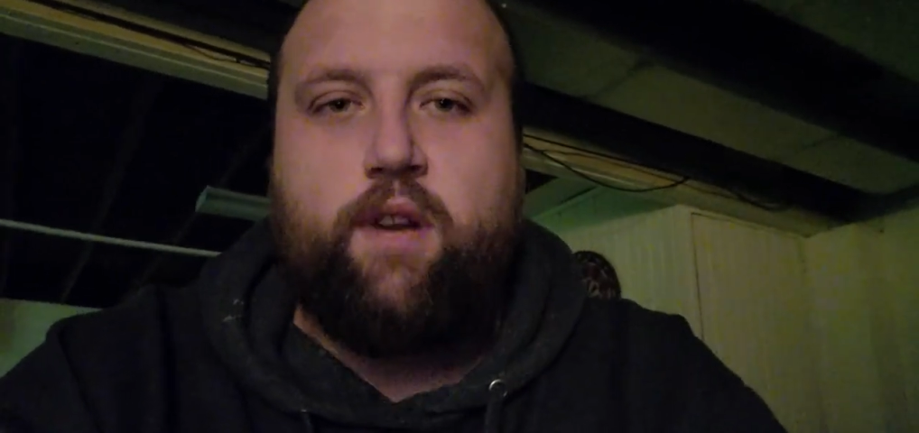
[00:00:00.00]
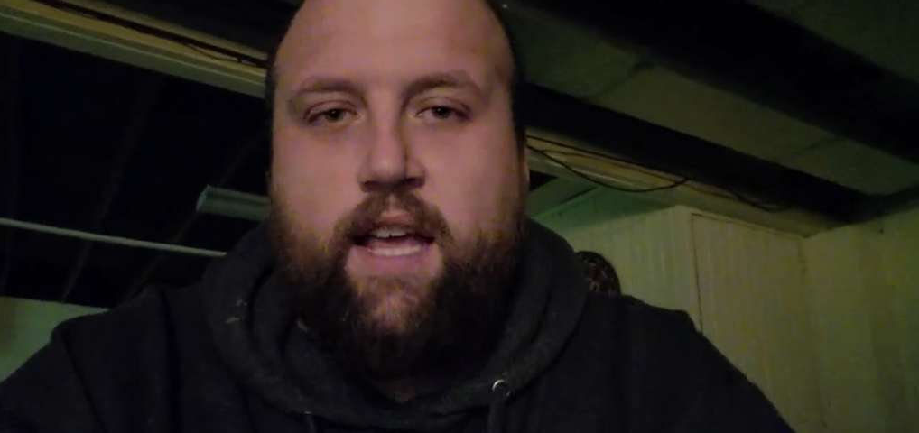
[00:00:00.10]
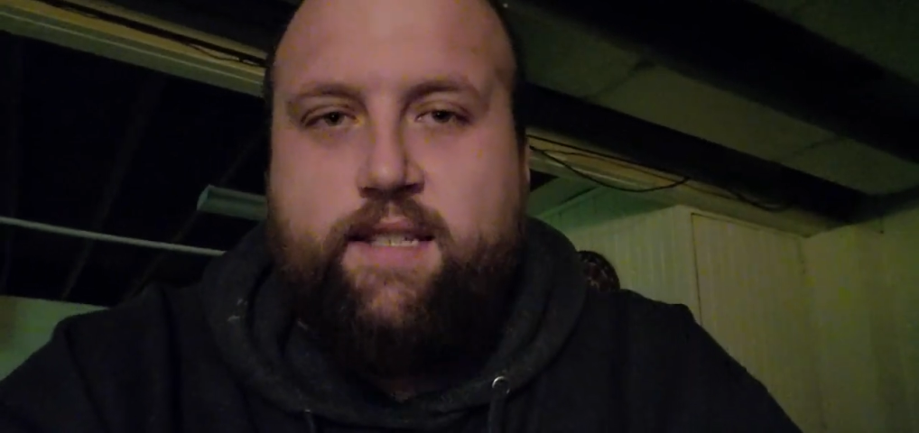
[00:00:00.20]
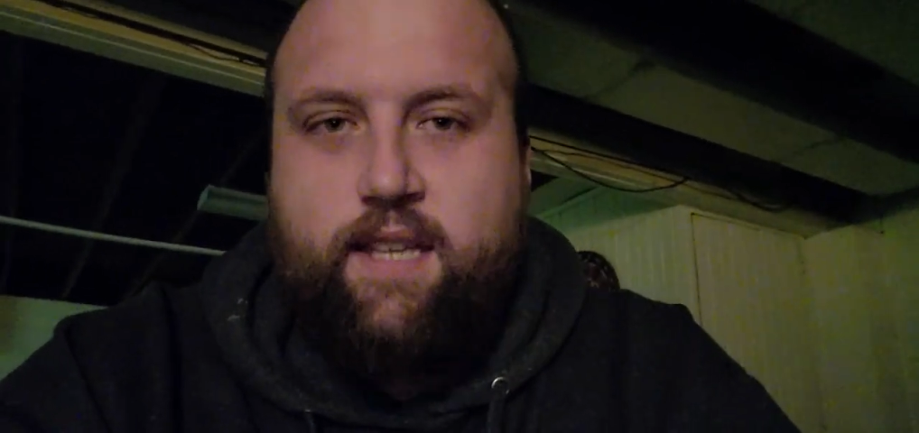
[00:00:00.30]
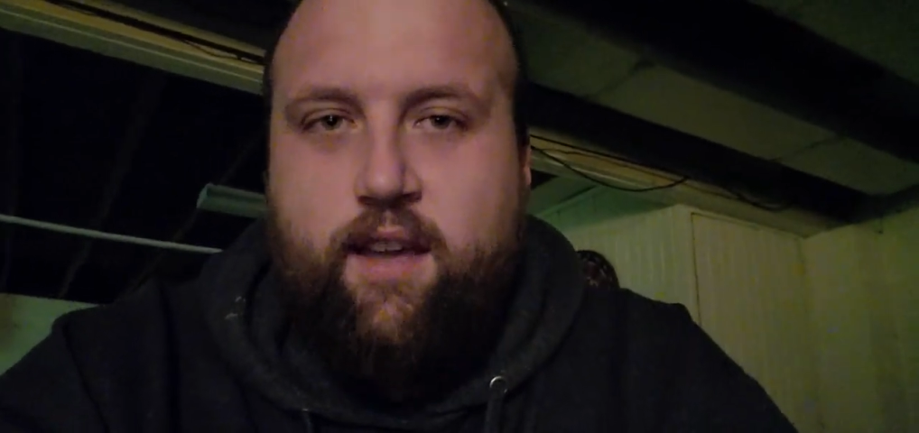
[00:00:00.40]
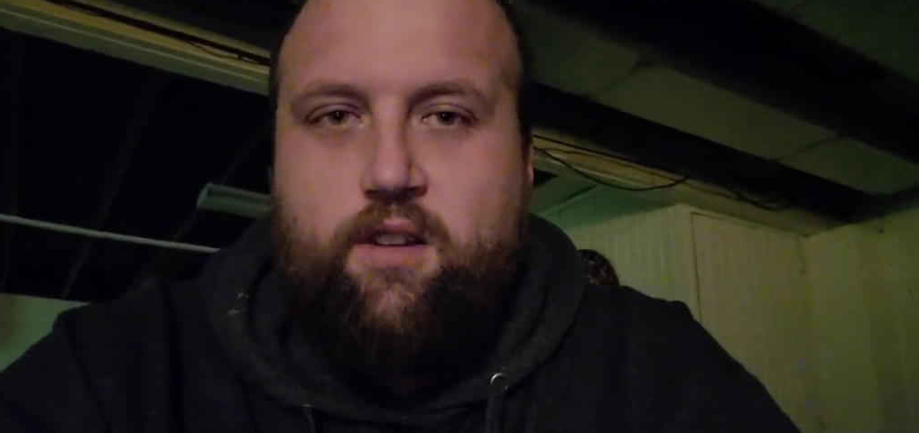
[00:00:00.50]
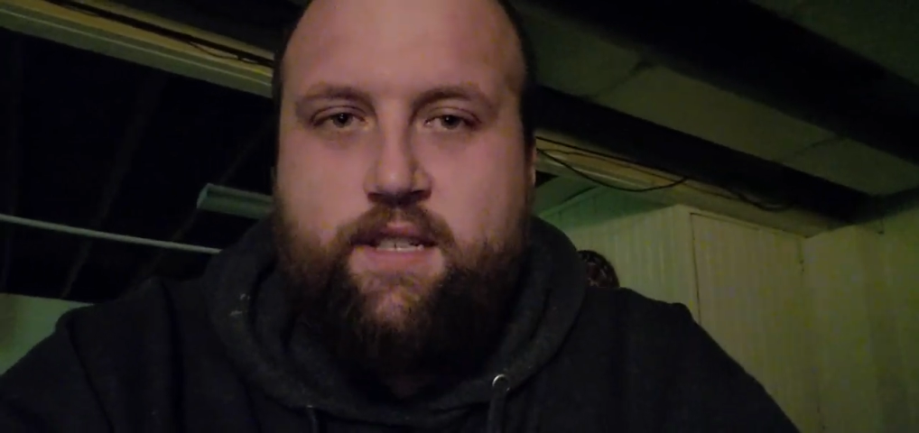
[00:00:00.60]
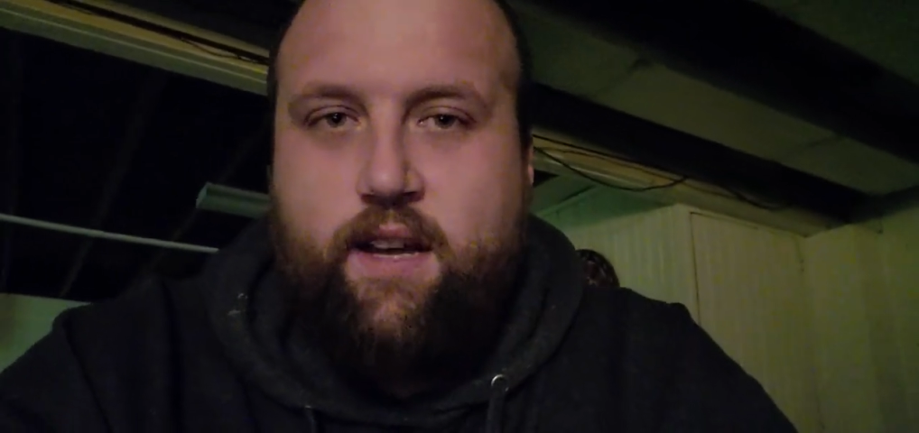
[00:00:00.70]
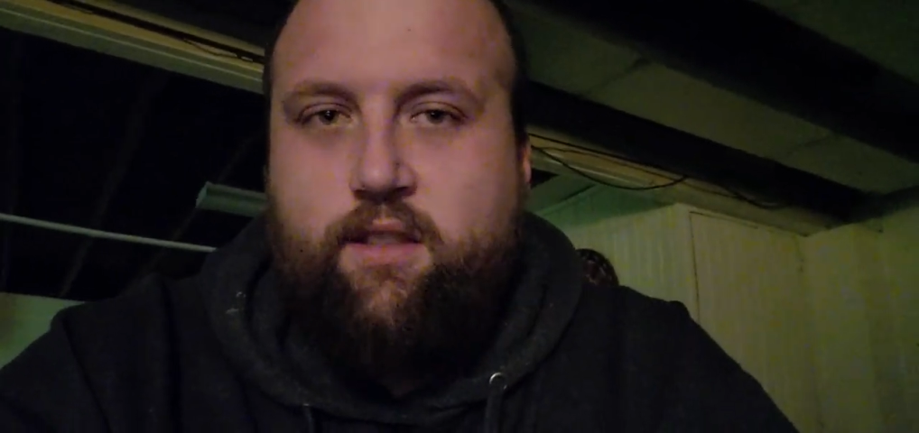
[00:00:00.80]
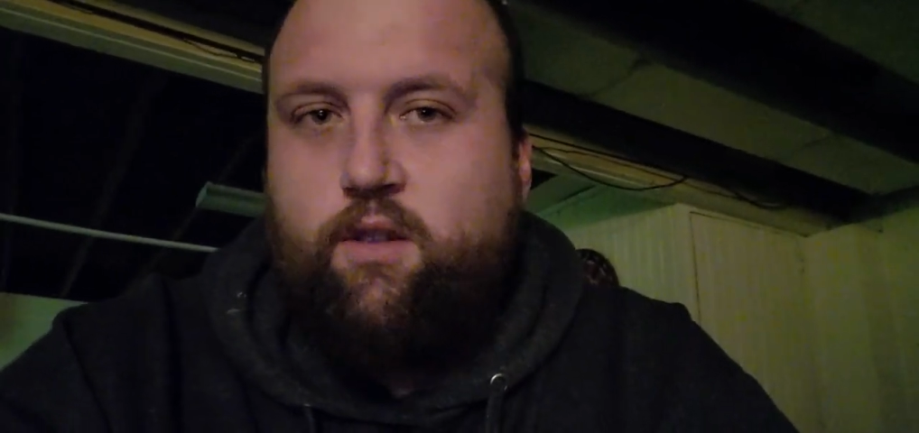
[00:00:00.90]
when I see her
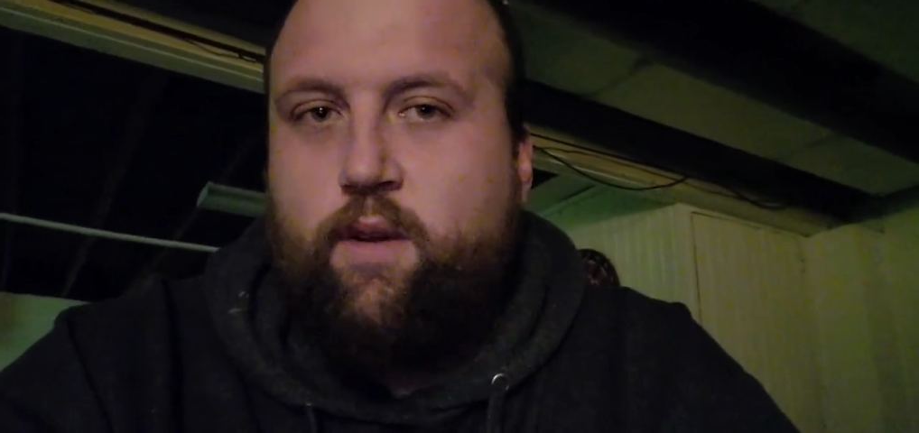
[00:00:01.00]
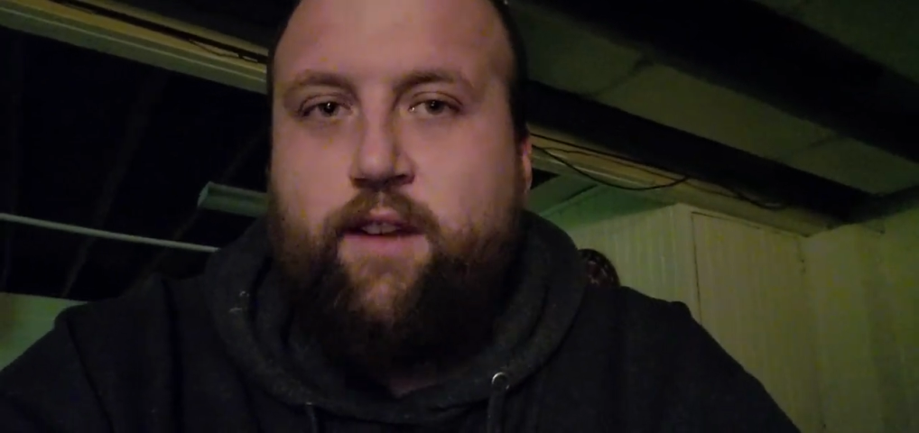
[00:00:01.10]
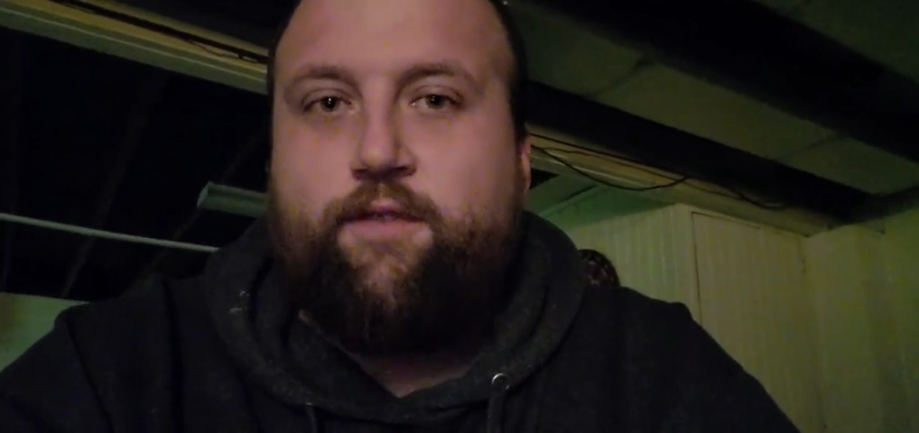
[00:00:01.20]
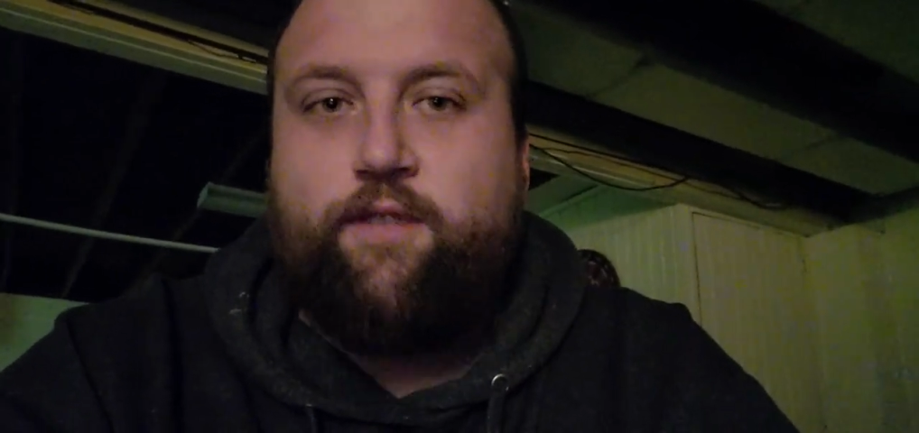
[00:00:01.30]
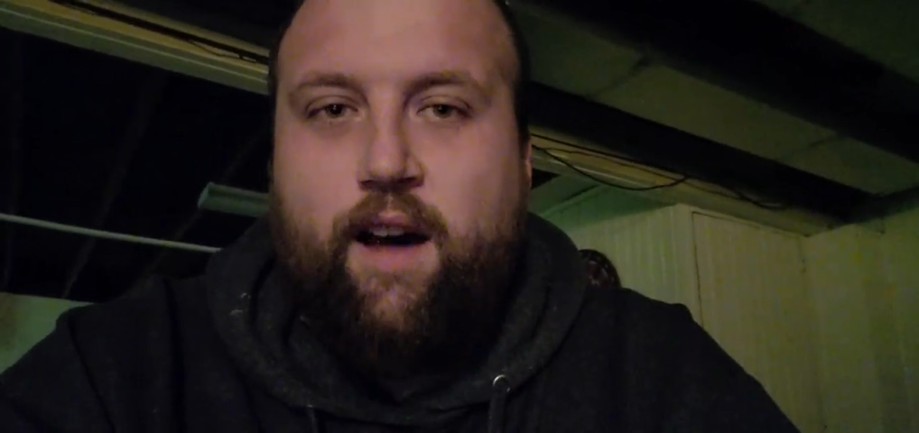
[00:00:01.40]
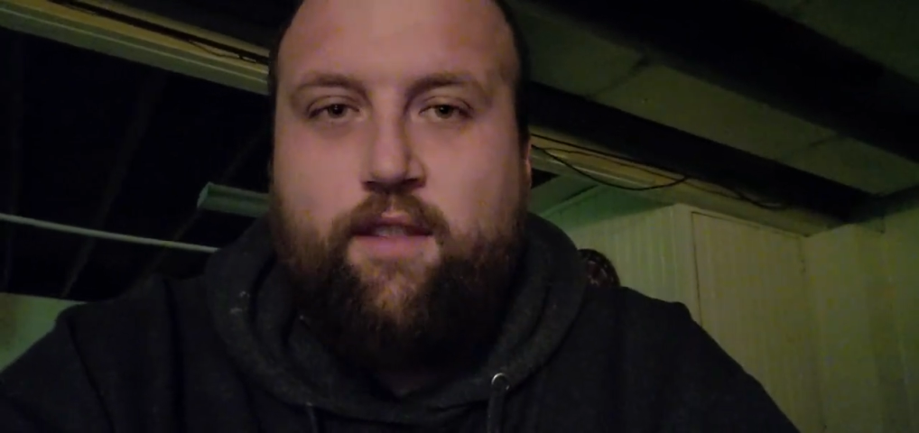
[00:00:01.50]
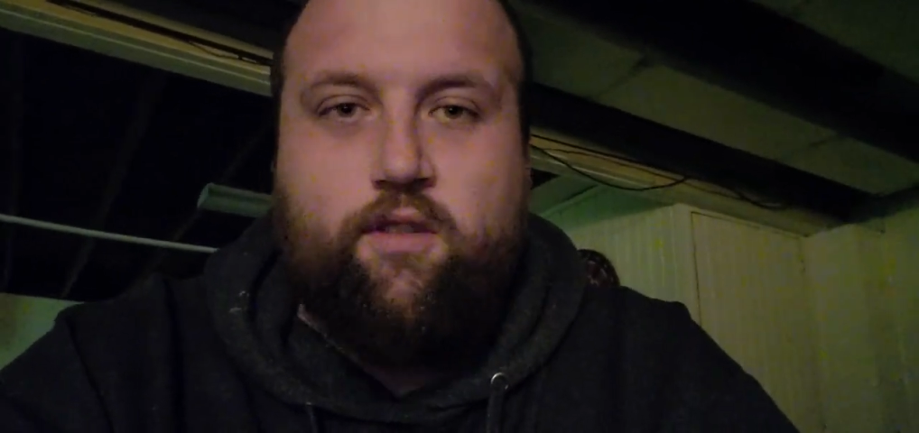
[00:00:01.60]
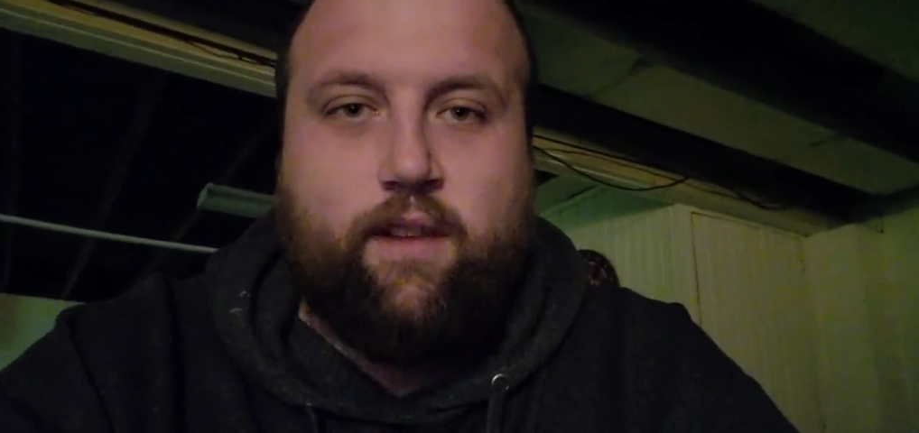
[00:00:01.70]
South Korean father